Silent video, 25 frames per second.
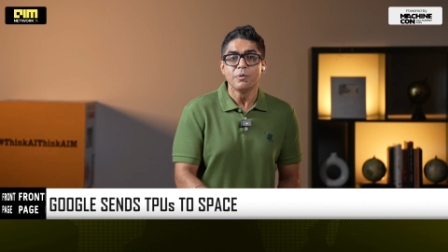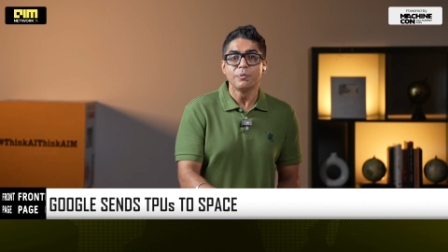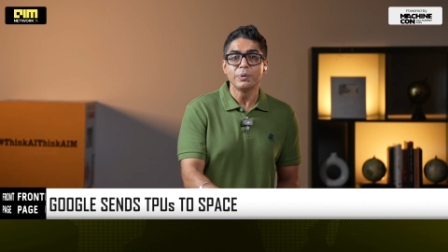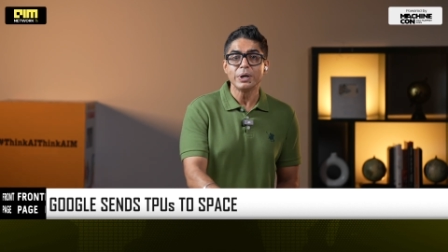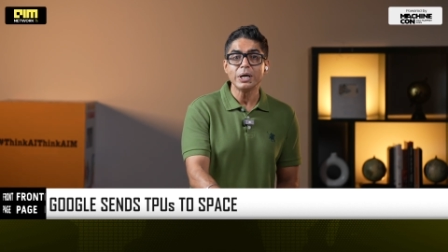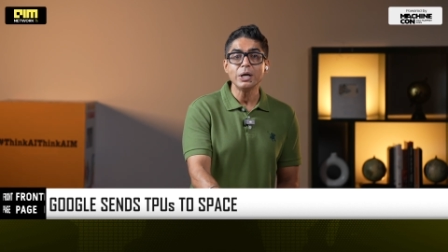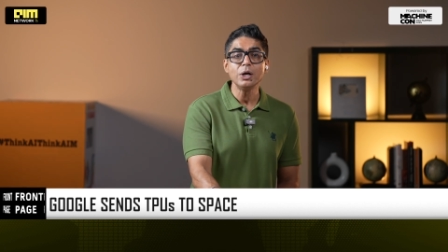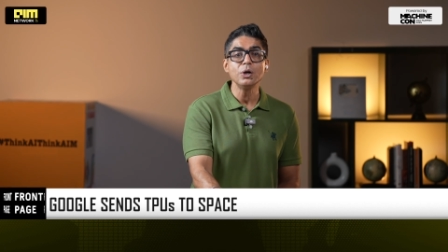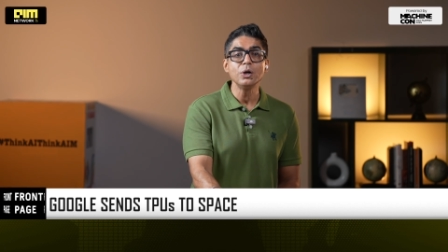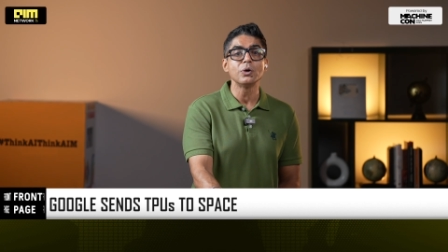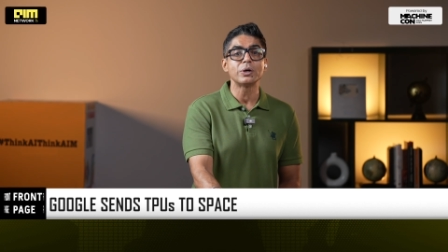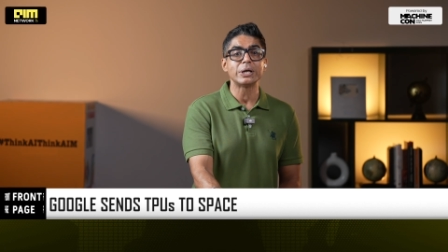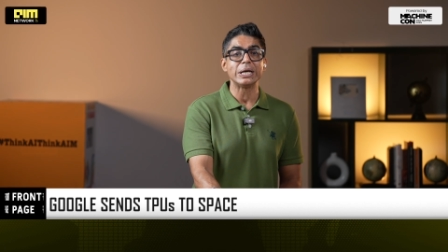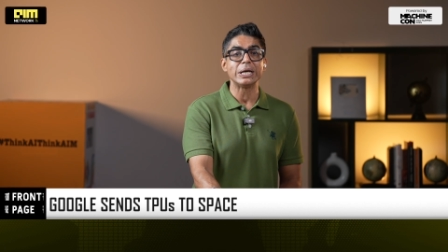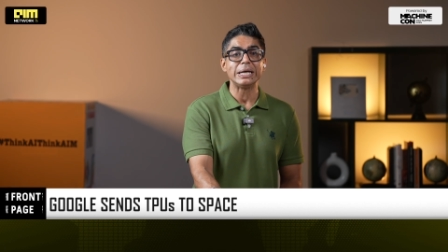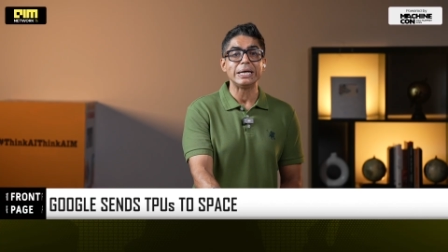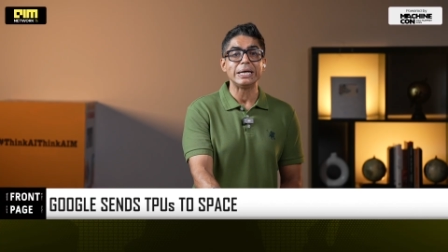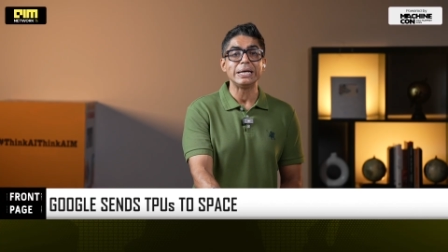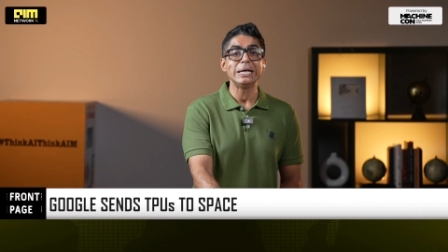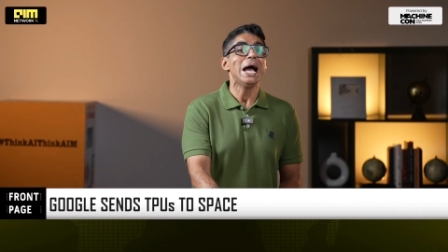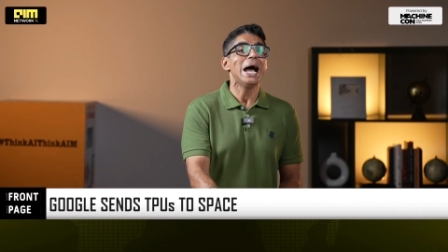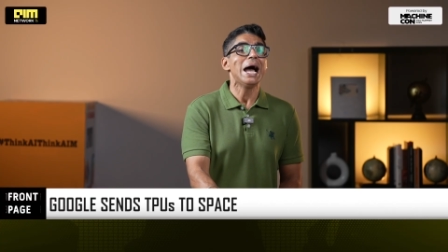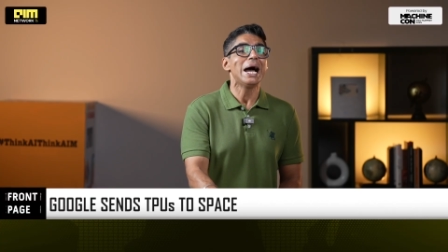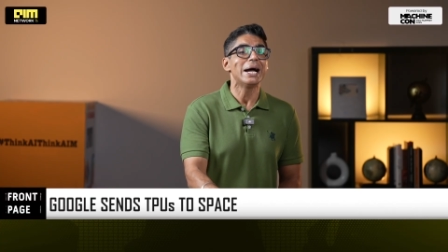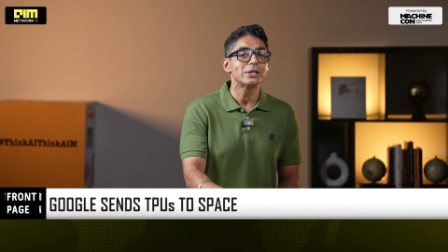we're
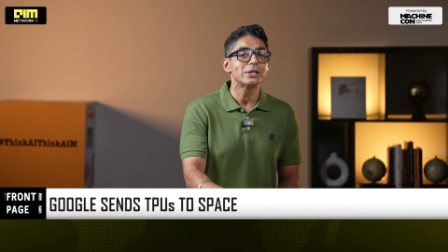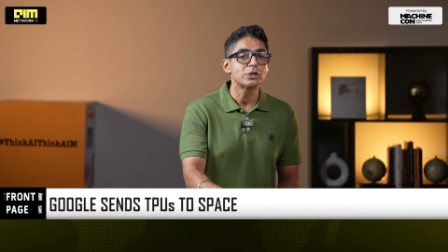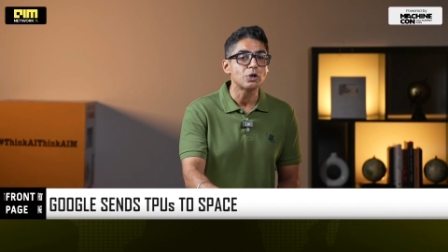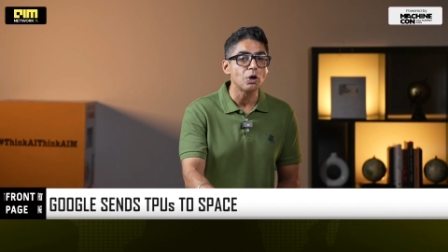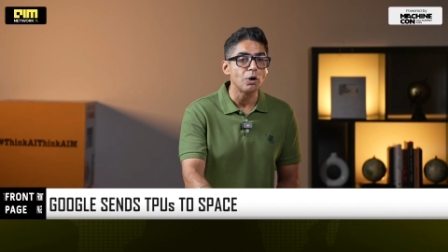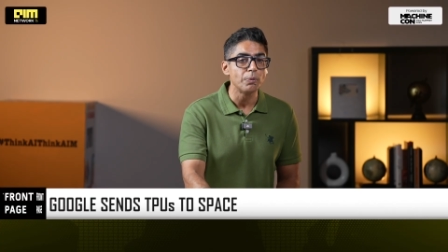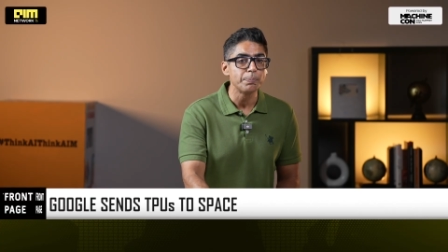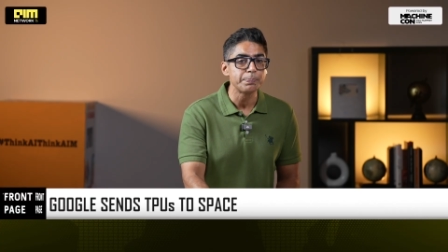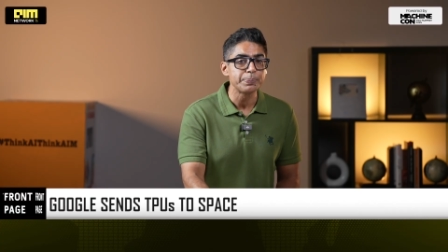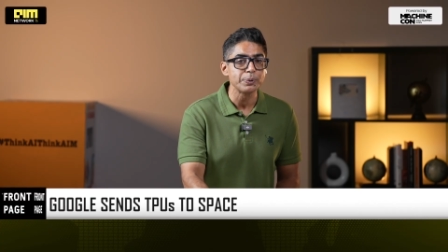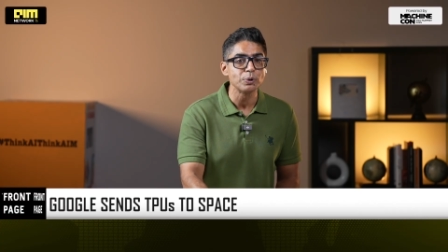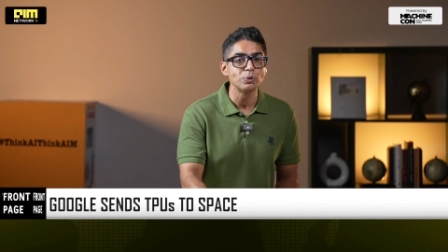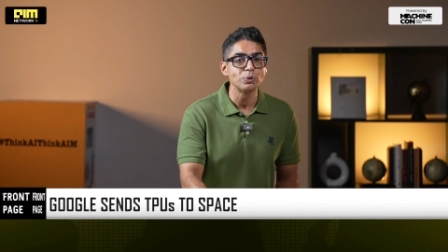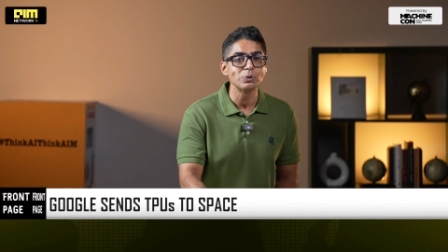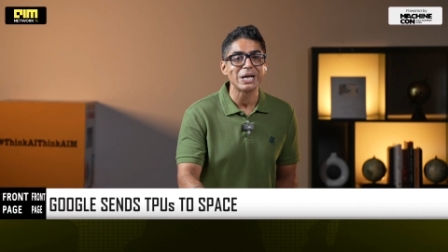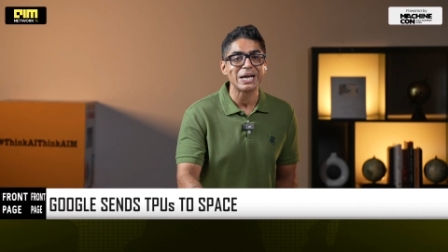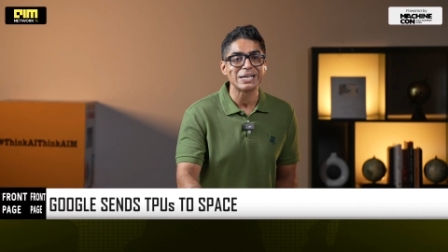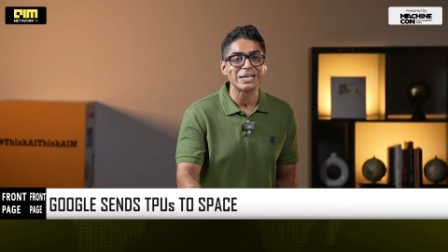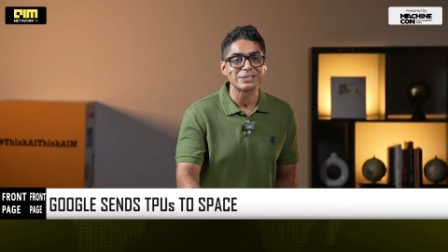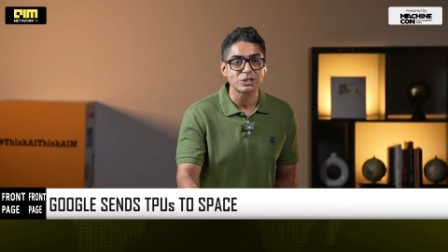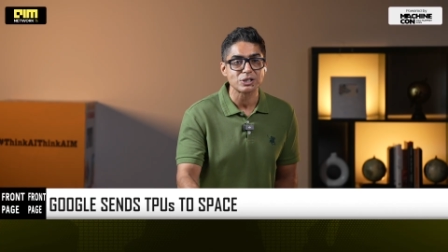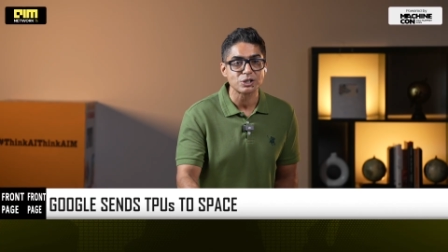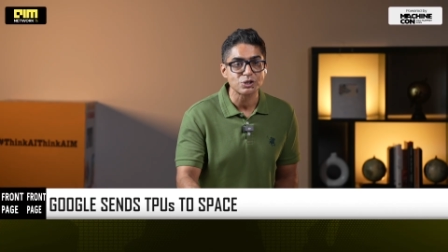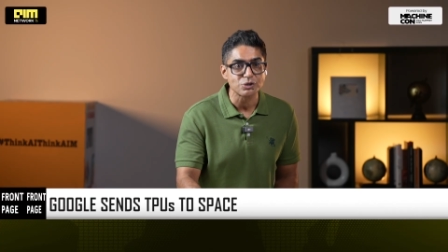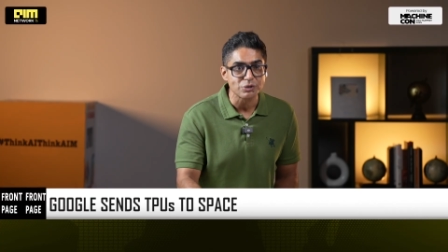looking at compute
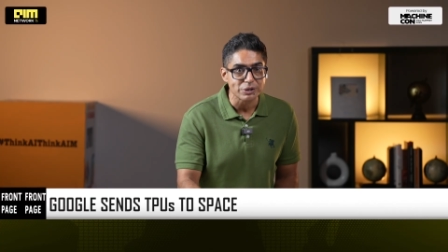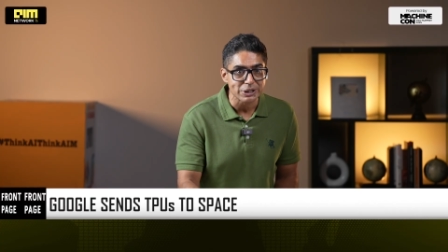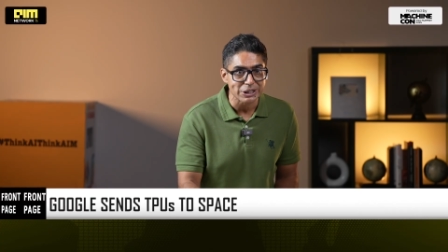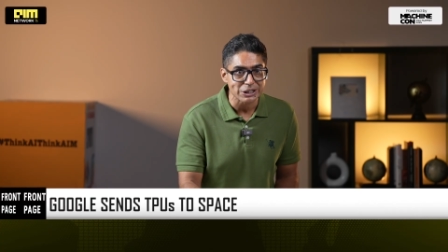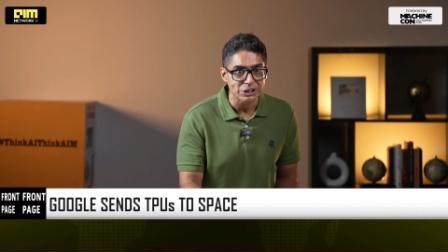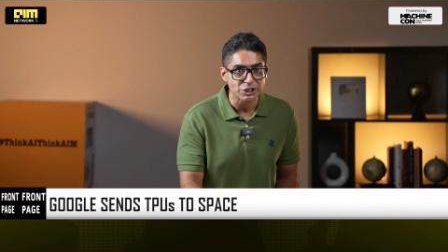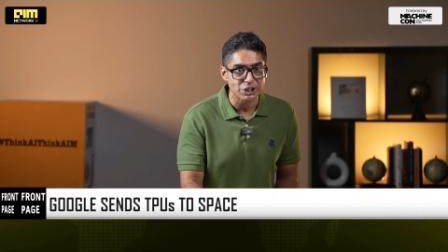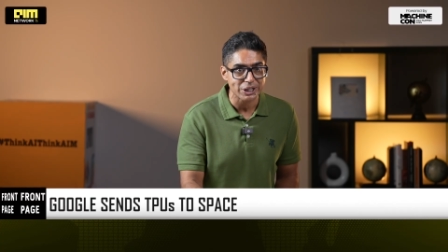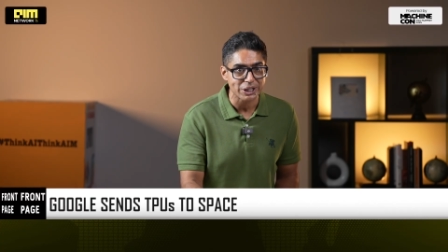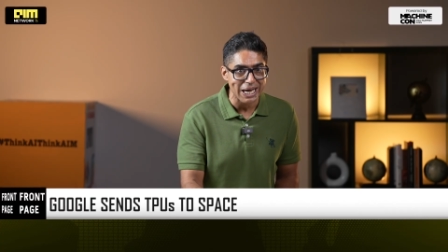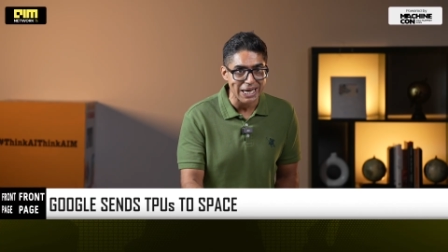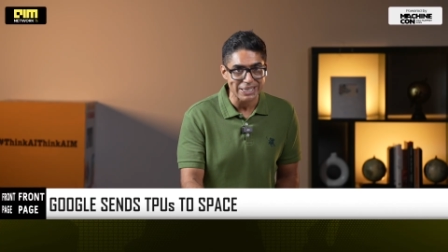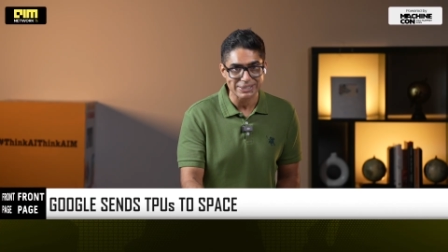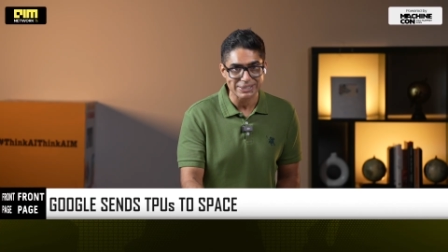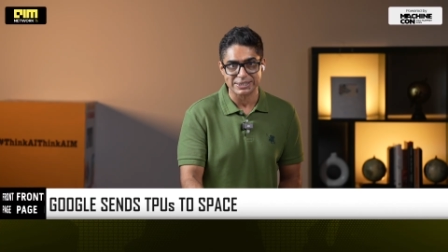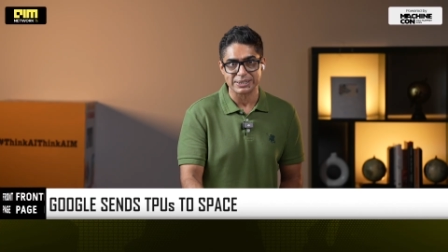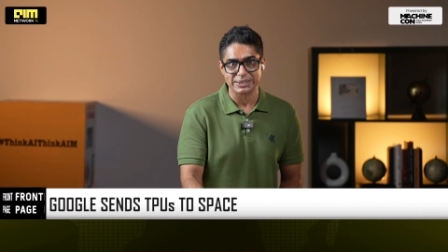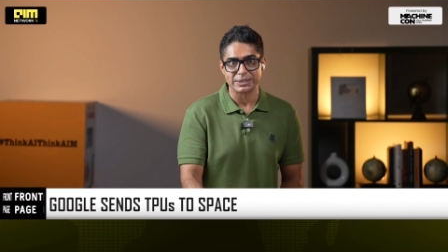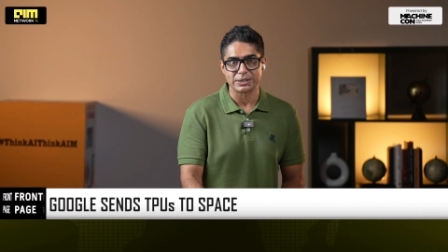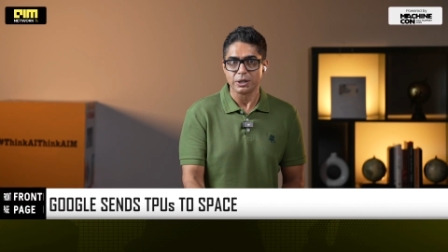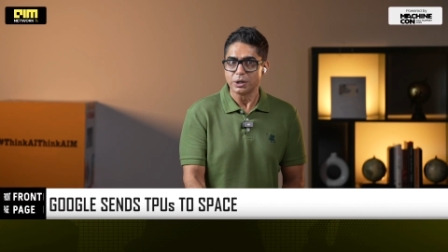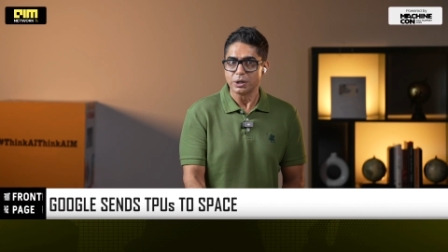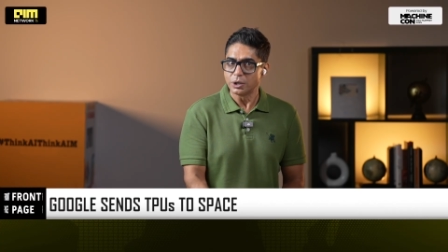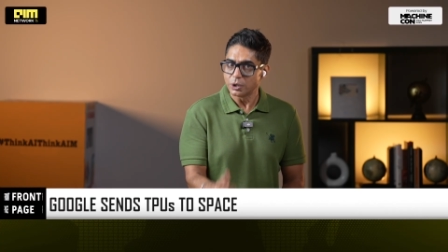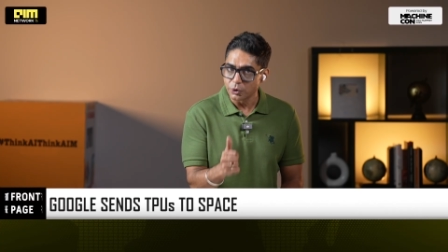as a strategic
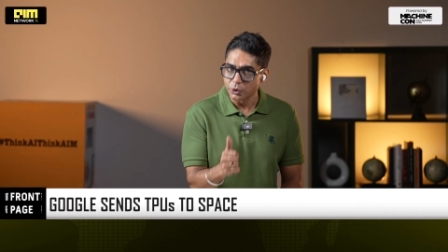asset